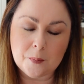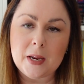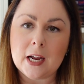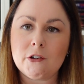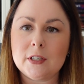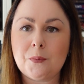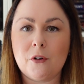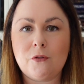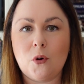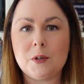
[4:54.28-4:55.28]
Bianca is
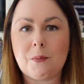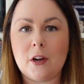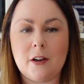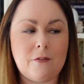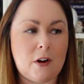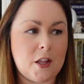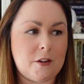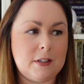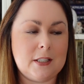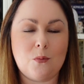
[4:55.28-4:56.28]
put forward by her
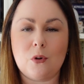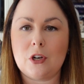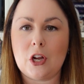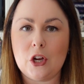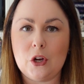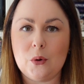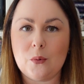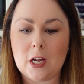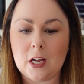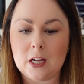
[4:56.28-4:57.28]
father as someone who,
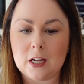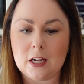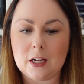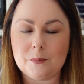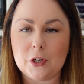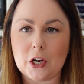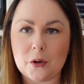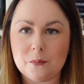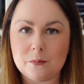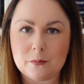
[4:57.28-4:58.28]
you
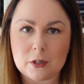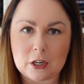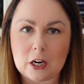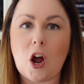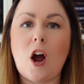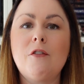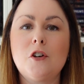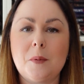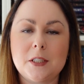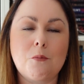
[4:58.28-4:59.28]
know, like offered
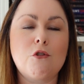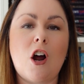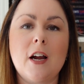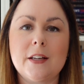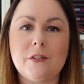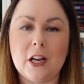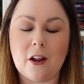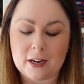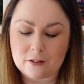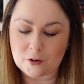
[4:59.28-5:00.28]
up as a bride, if you
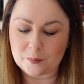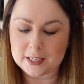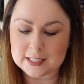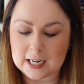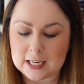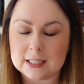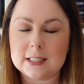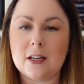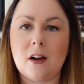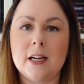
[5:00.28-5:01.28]
like, from the Italian
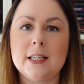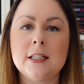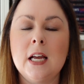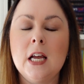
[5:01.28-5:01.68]
side,